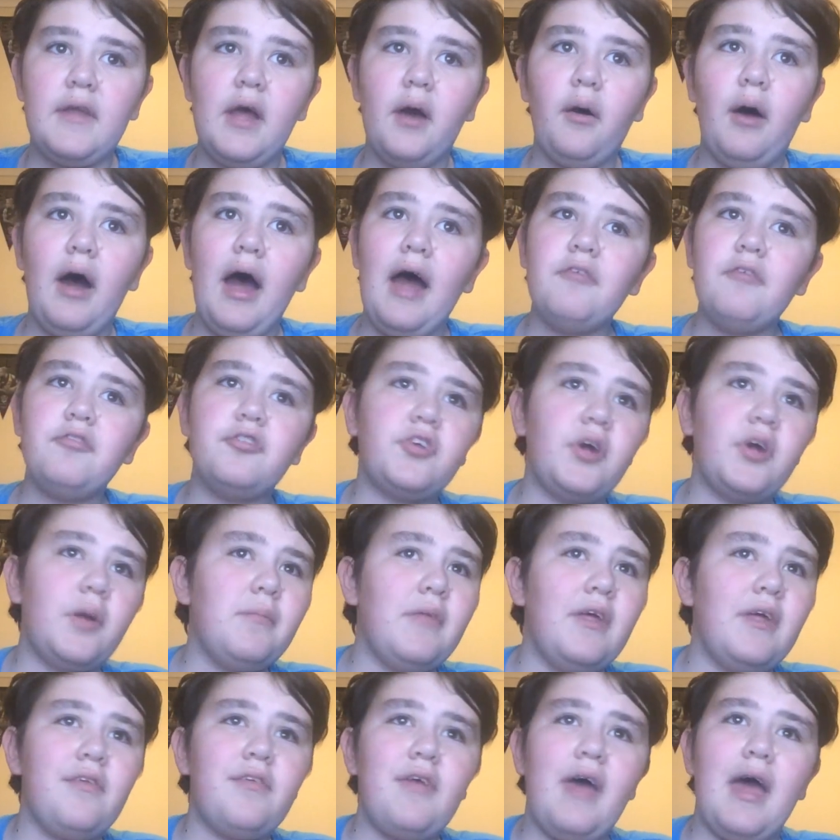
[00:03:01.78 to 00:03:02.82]
Now I have
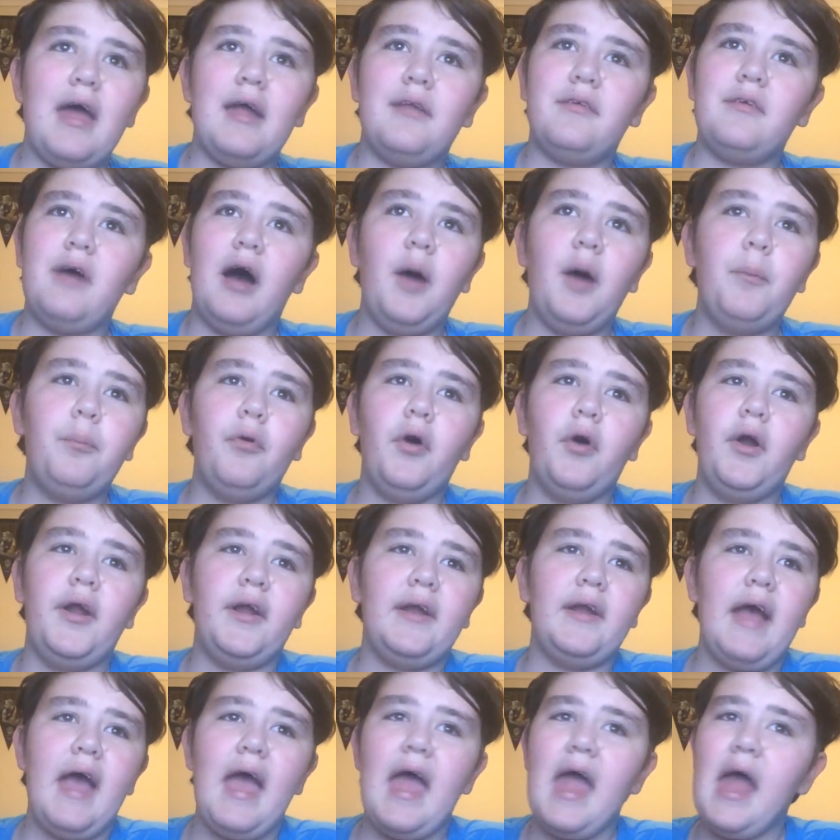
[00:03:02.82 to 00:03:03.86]
streamed this and
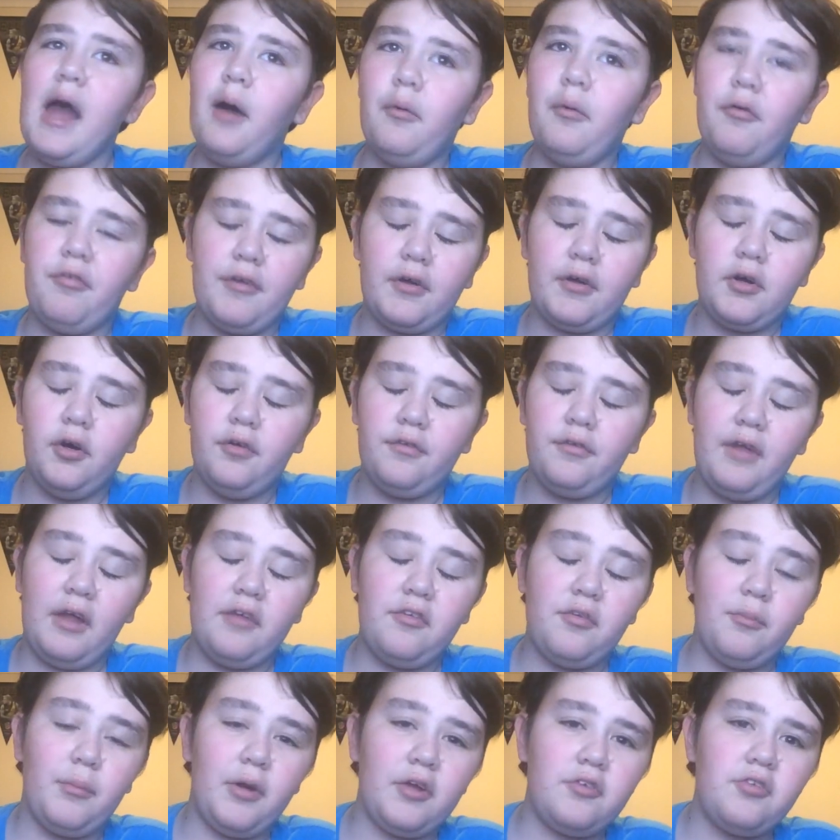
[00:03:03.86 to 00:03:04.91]
uploaded hours of
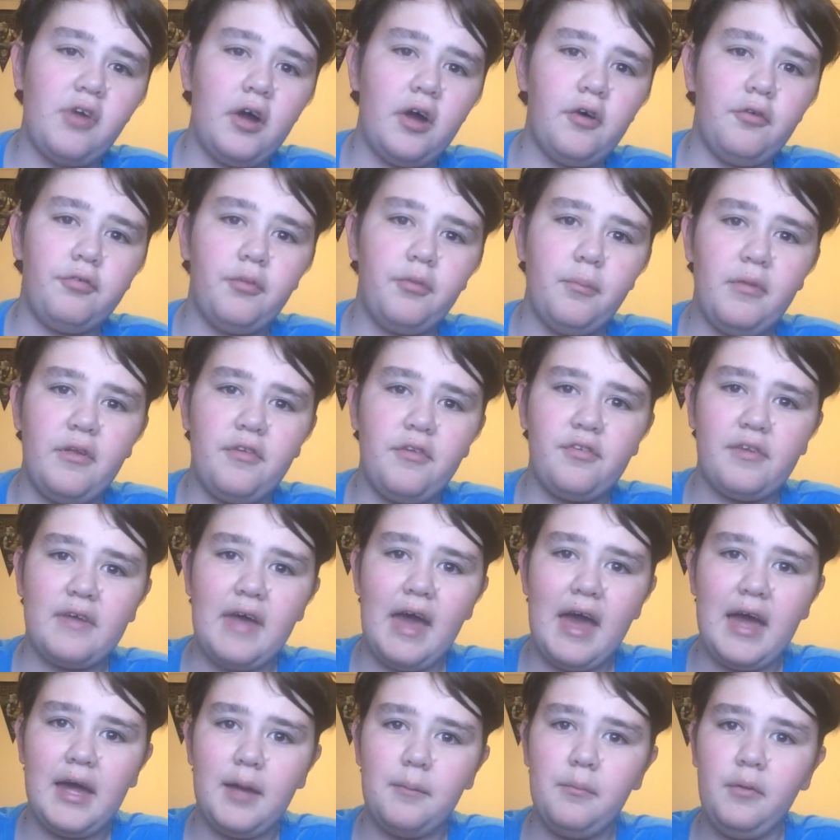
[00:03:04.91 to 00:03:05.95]
content to my channel from this
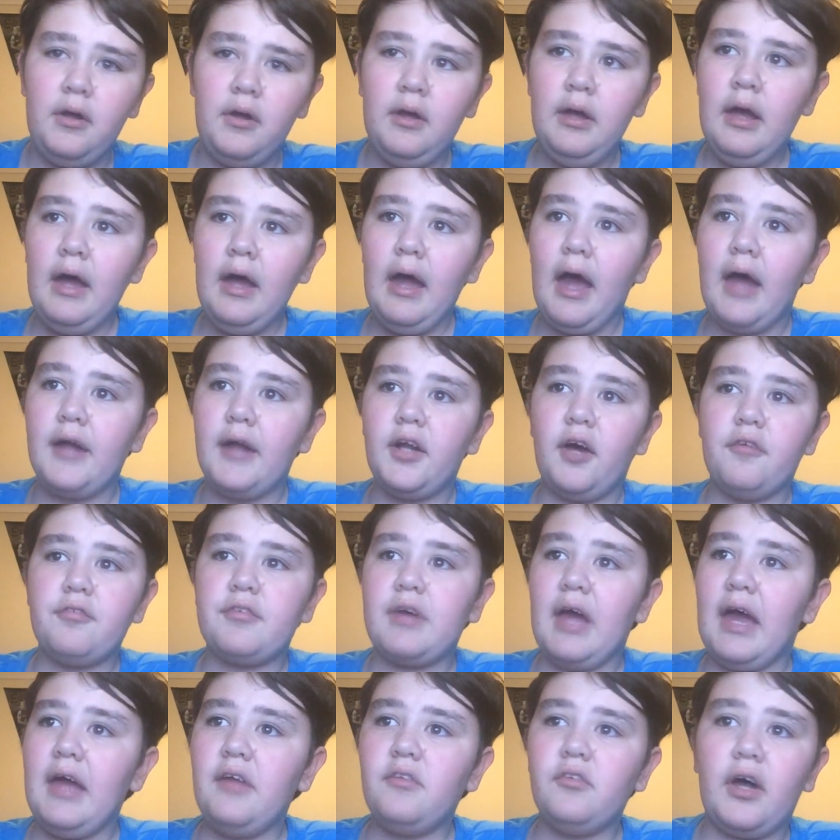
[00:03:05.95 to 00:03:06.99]
game and
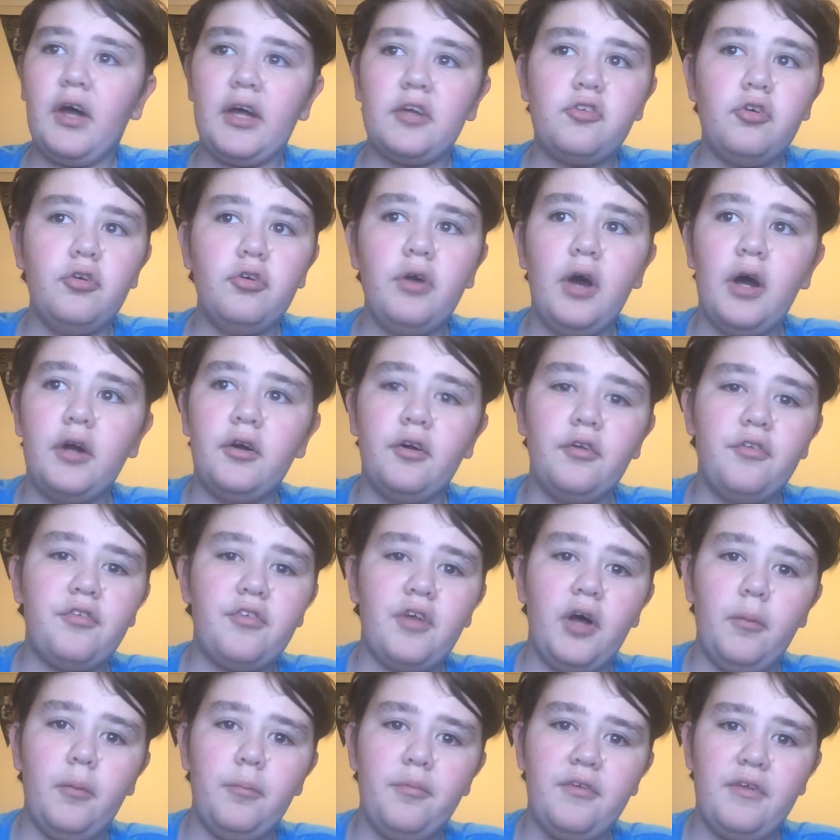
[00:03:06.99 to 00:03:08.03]
I've gained like 200
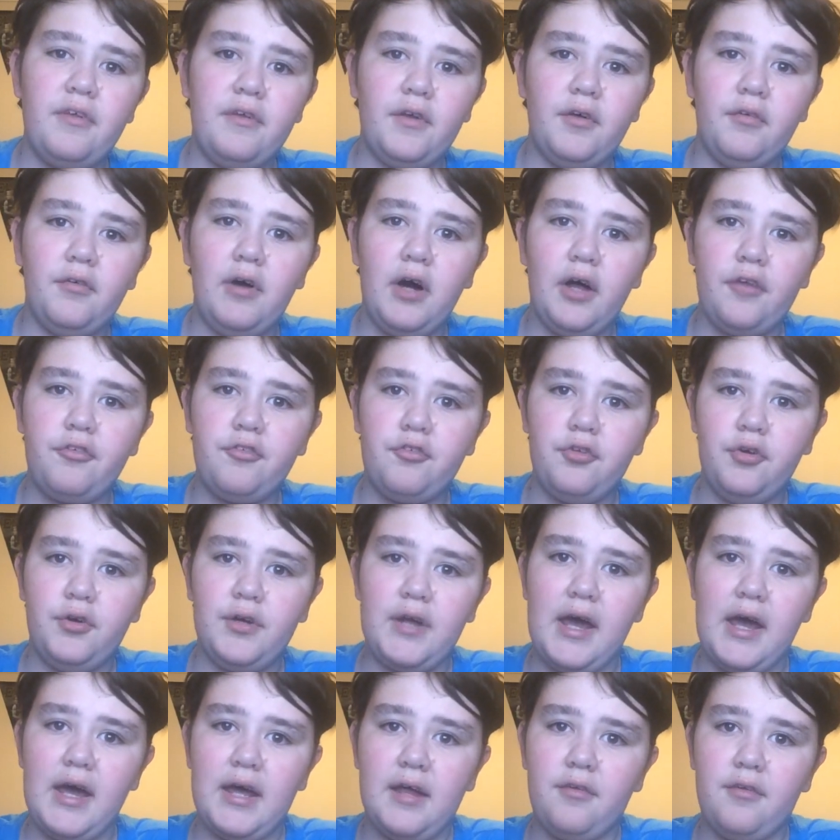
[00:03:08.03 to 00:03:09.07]
subs in the last two
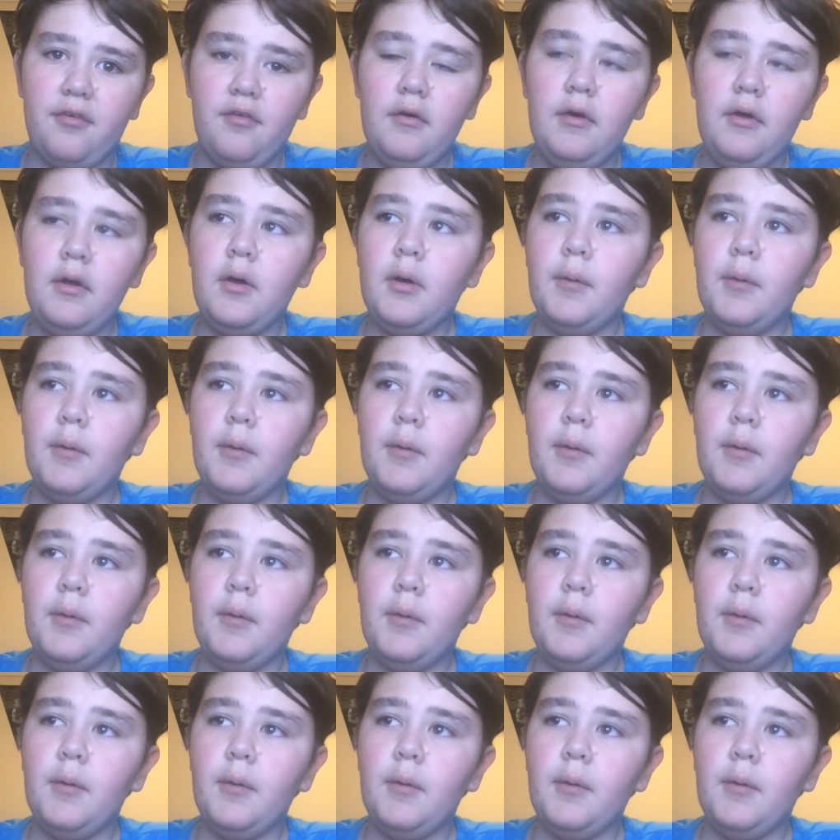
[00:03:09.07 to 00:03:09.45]
days